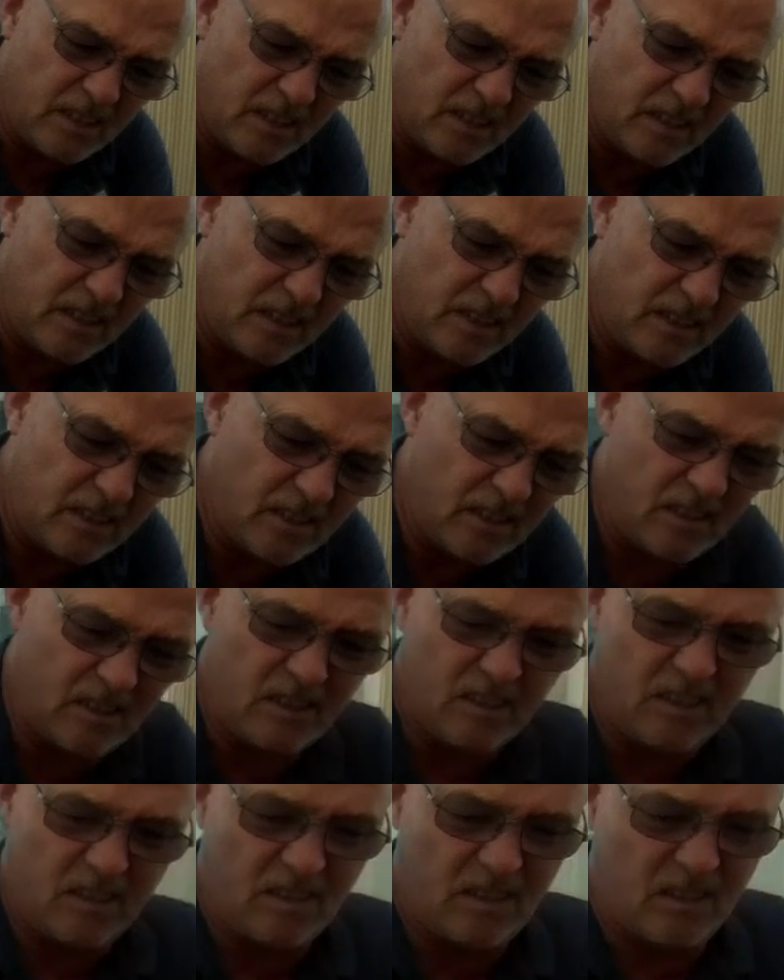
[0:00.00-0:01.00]
is
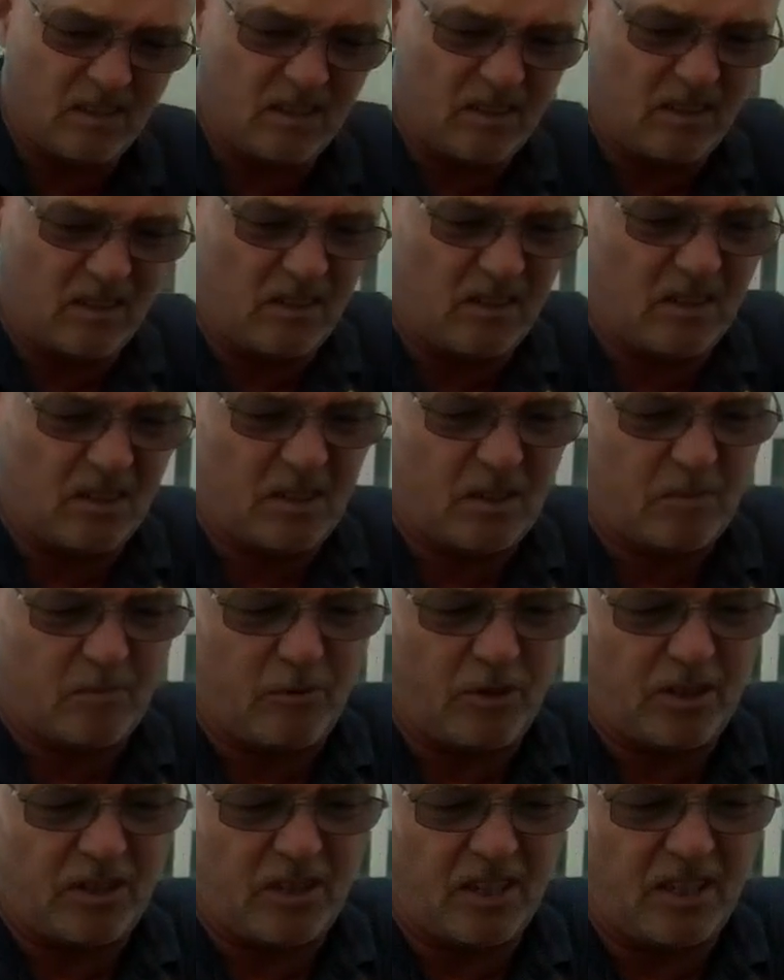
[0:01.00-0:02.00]

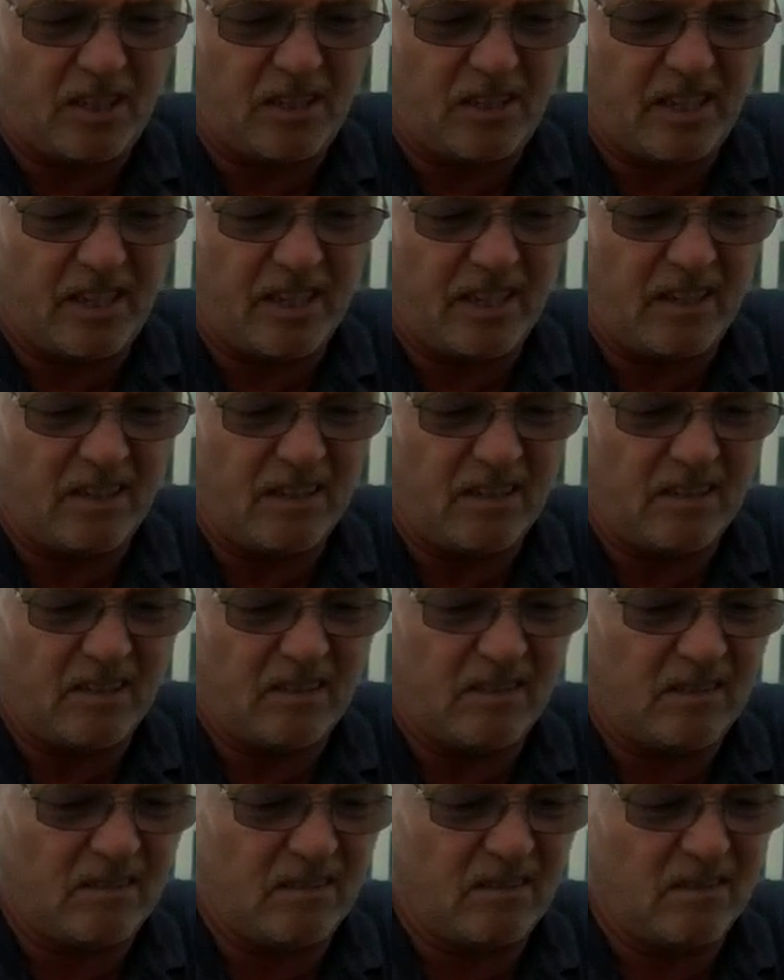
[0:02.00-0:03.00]
spread these out
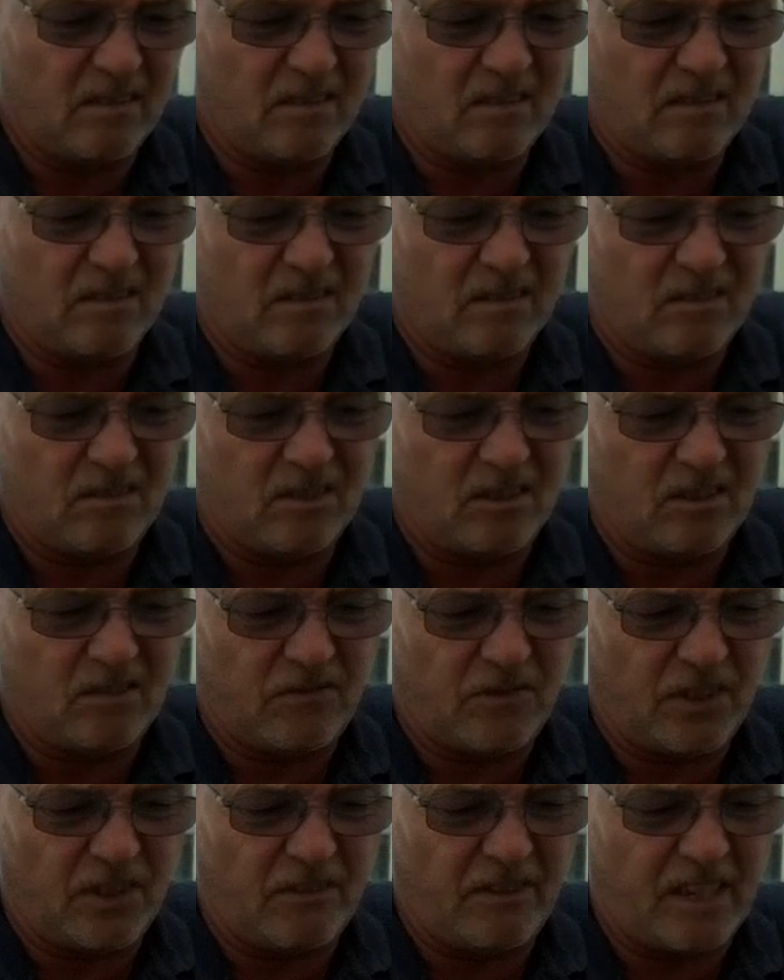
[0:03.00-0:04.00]
just
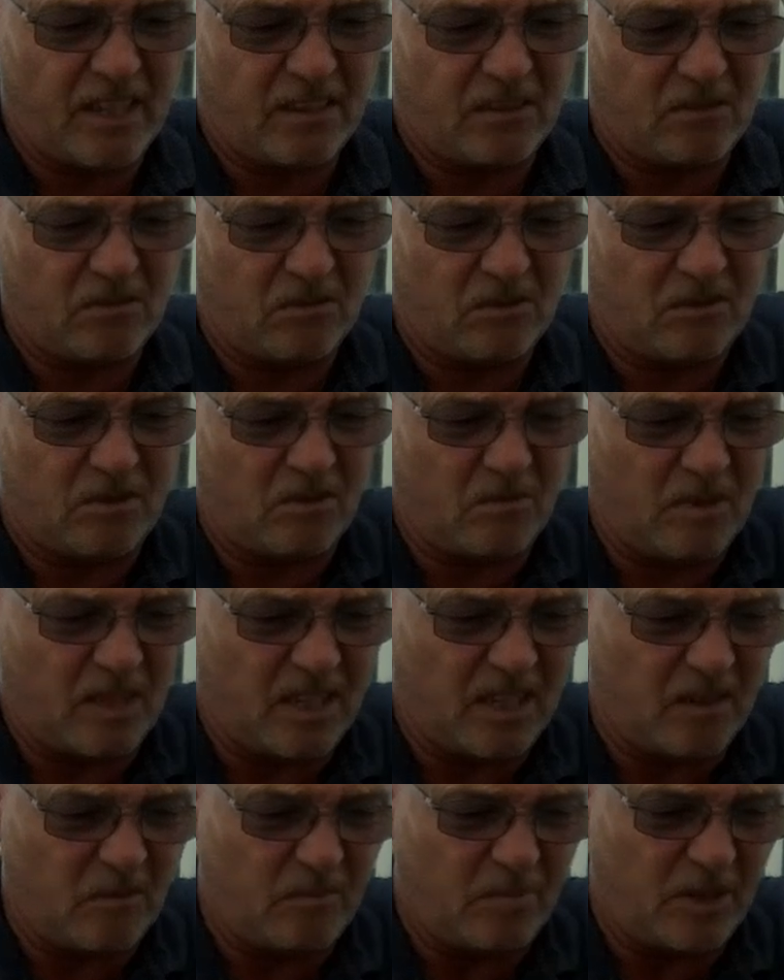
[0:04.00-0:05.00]
for your axles to where
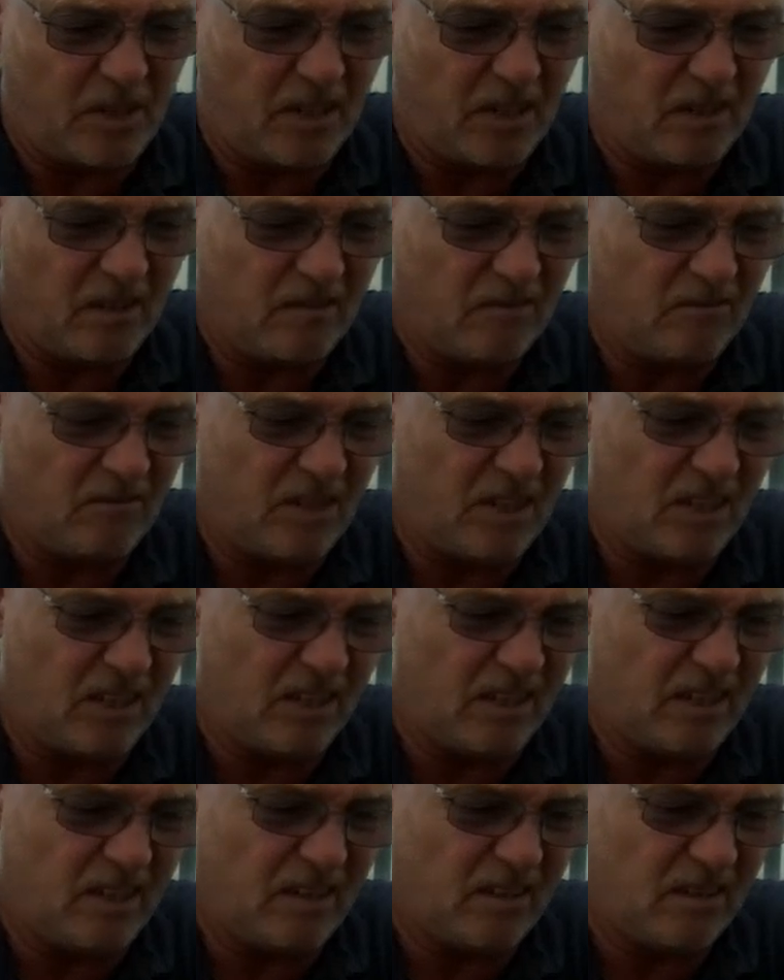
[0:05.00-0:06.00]
they'll be,
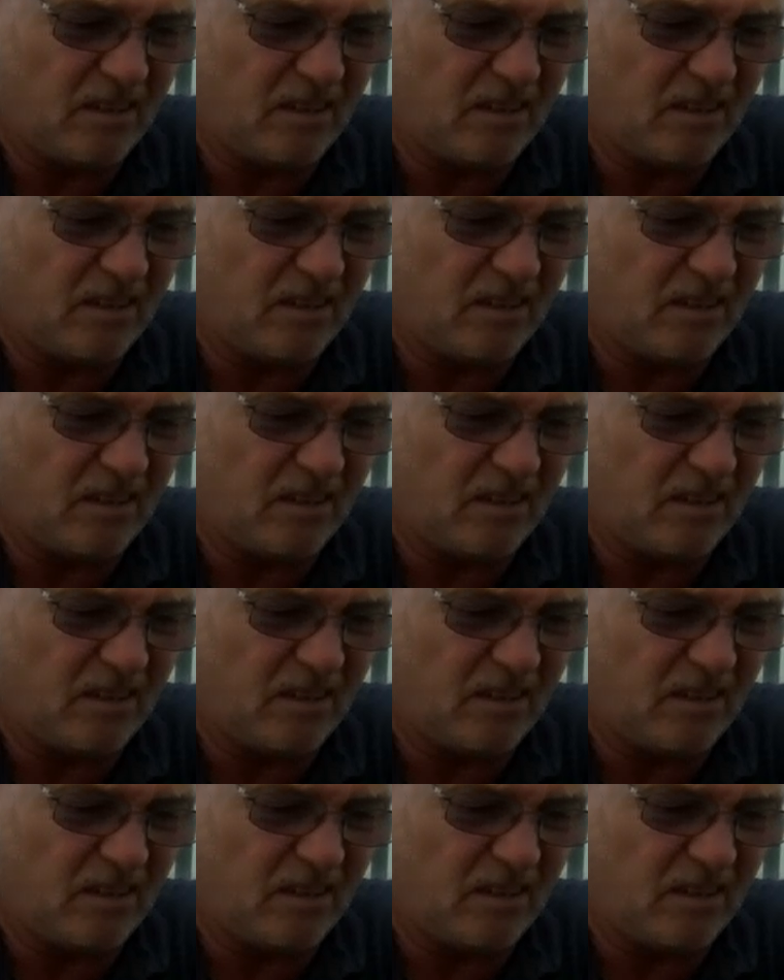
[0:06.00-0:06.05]
really.